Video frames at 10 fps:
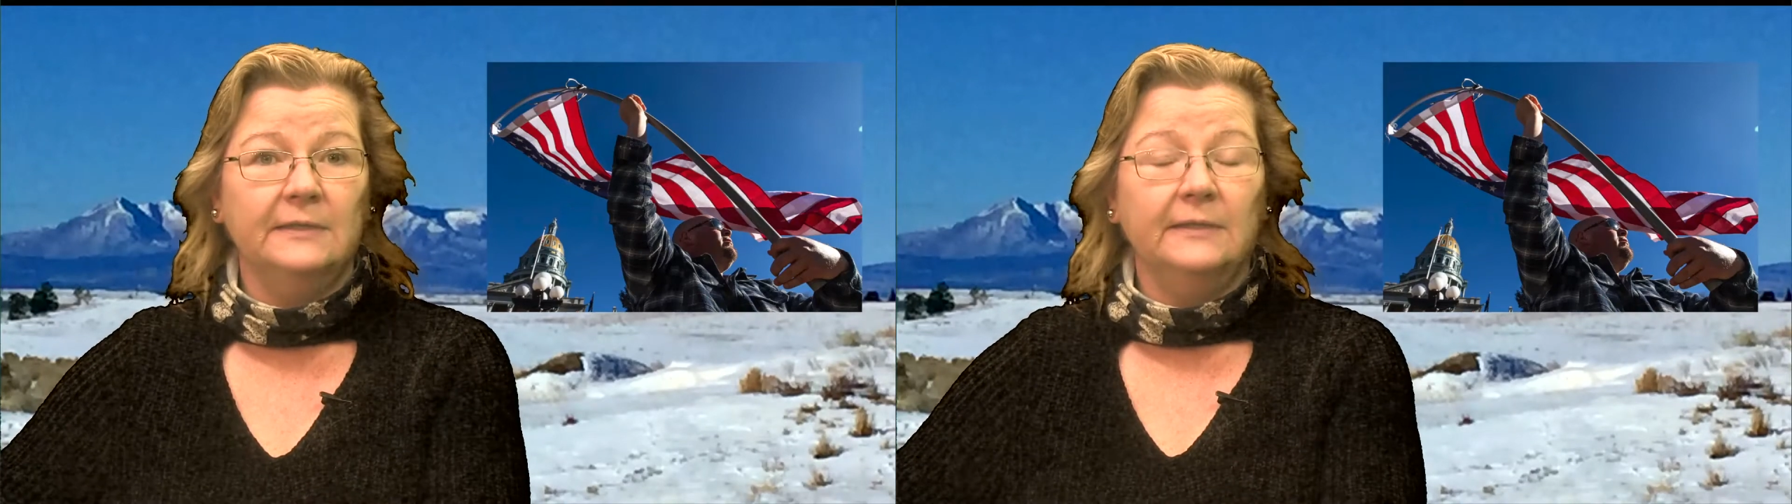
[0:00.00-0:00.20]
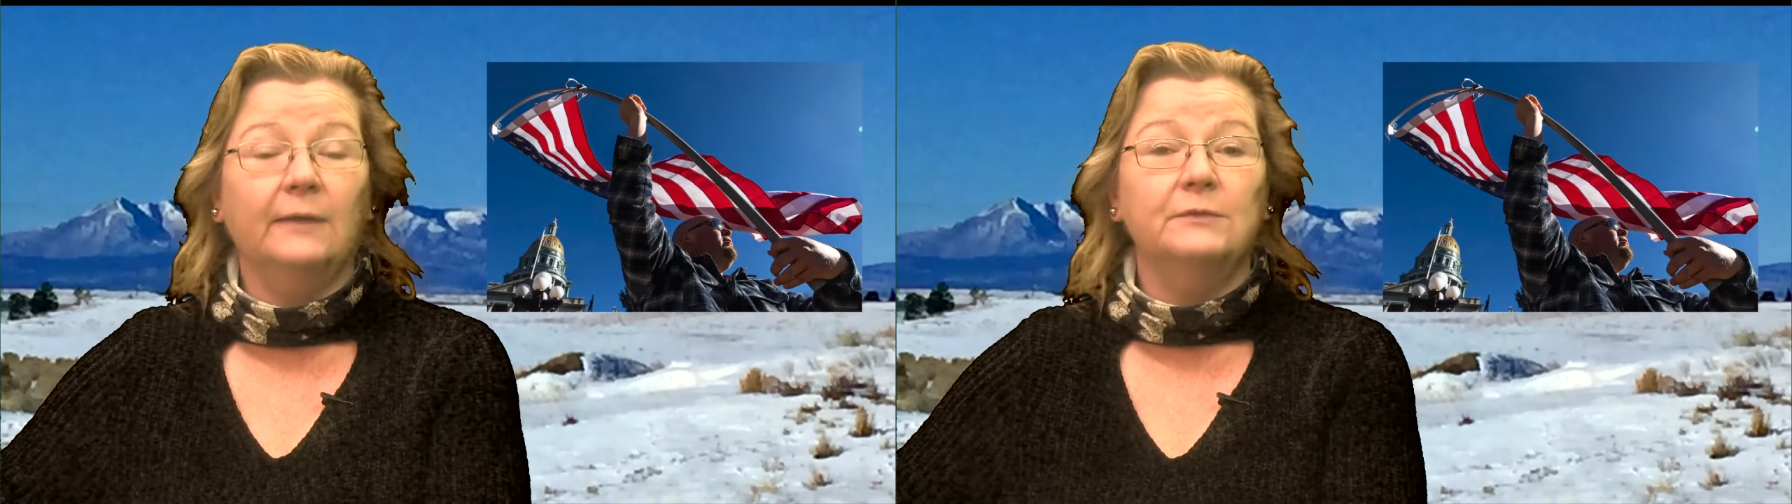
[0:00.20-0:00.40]

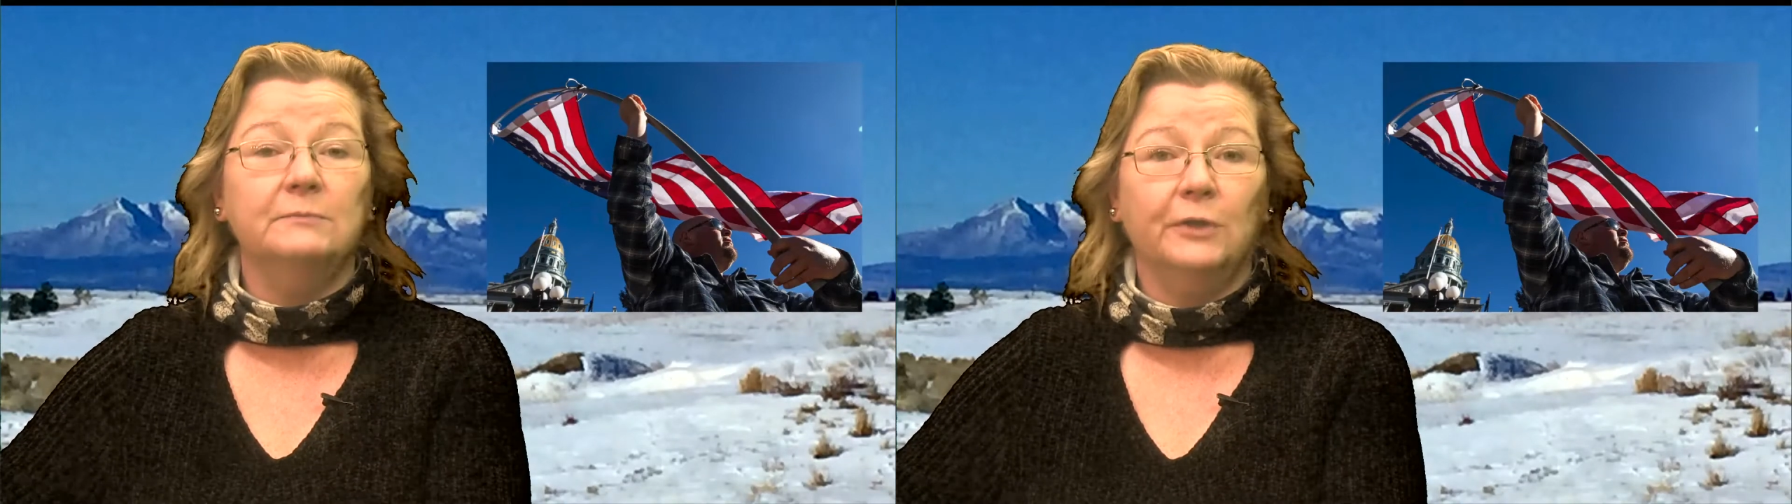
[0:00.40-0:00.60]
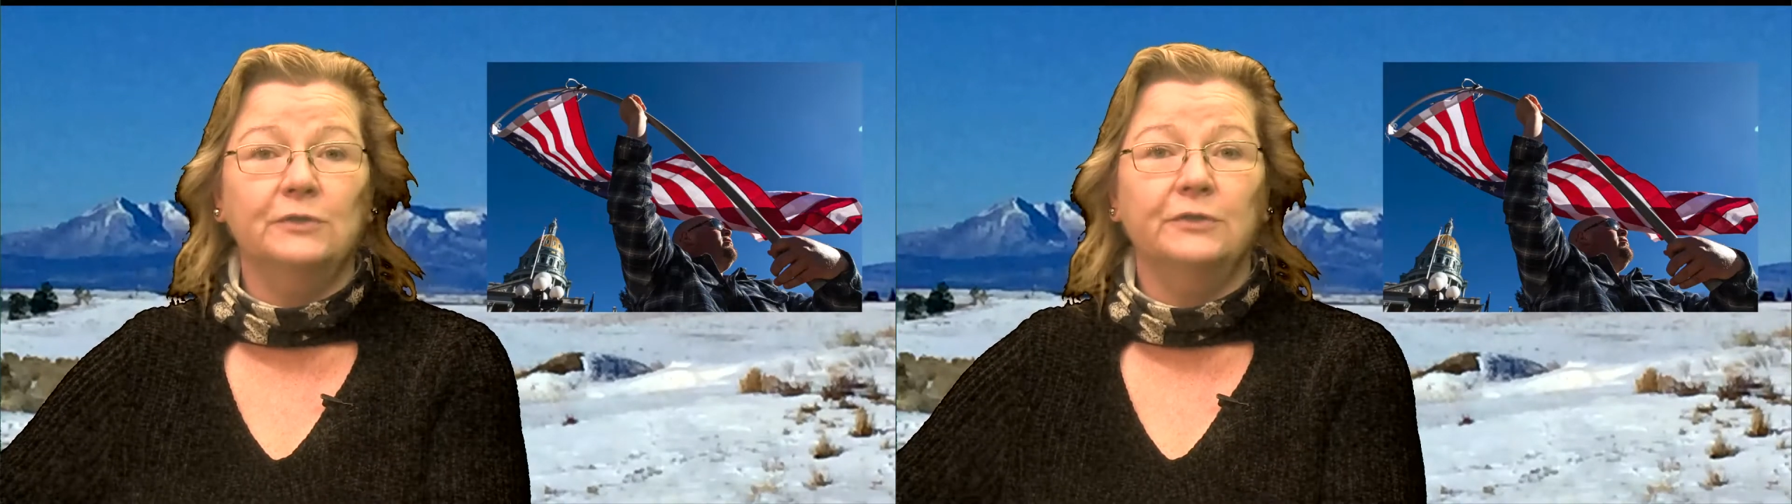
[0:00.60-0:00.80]
That was
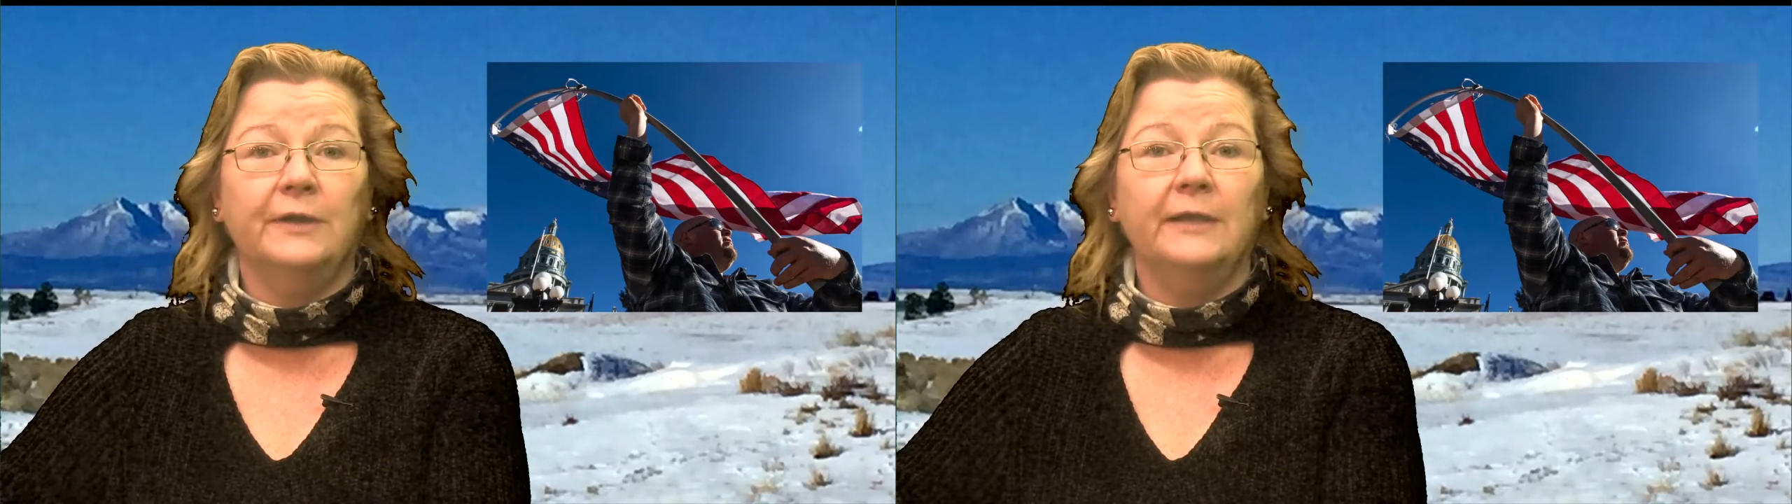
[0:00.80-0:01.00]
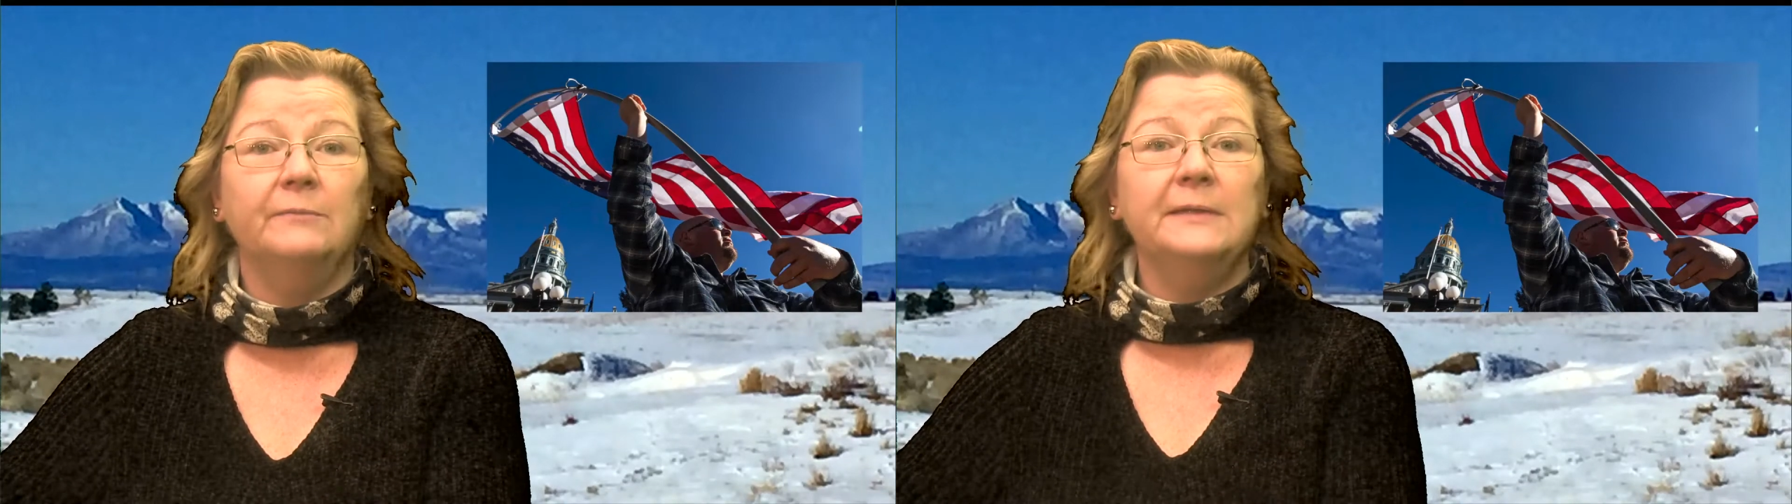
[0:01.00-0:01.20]
Marcher
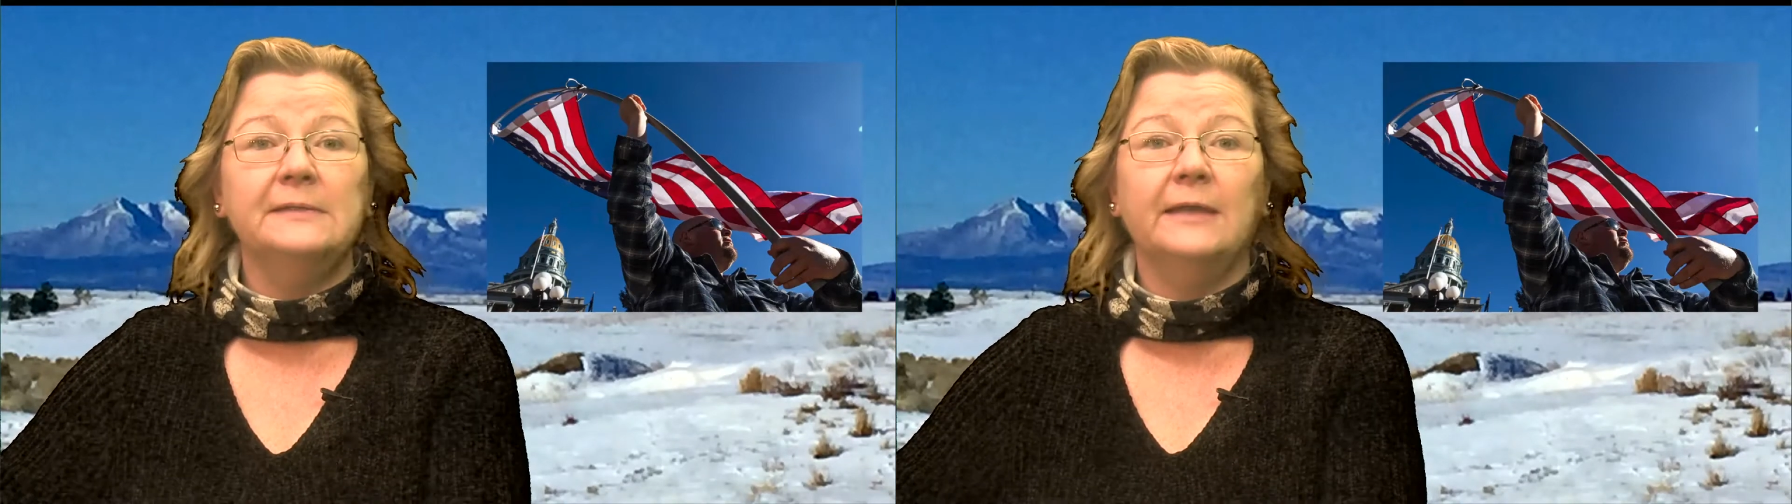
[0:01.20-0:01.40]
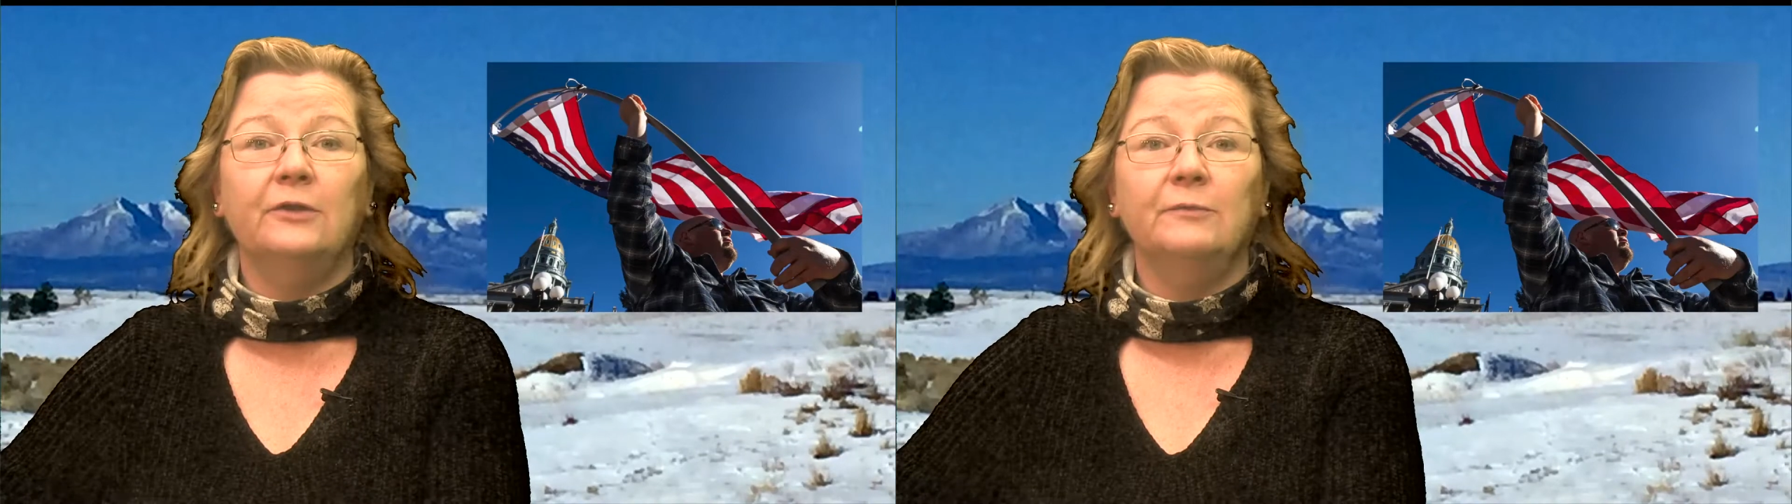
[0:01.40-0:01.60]
and Mesa County